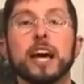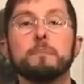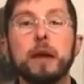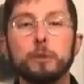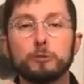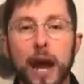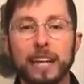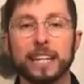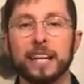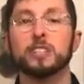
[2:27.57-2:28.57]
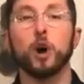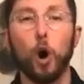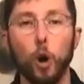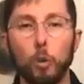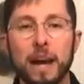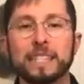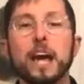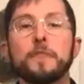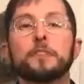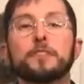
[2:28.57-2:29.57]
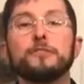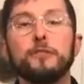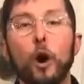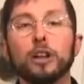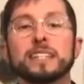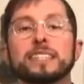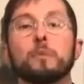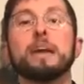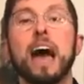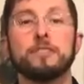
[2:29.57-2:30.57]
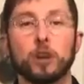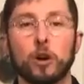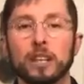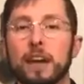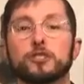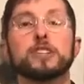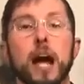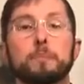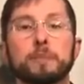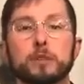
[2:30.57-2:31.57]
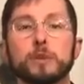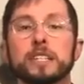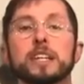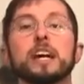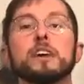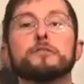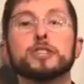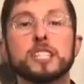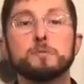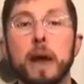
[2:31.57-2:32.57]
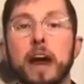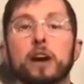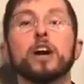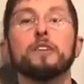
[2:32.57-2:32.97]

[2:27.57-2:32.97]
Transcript: May we recognize always that the fallings that we have in our lives should not be a reason for despair,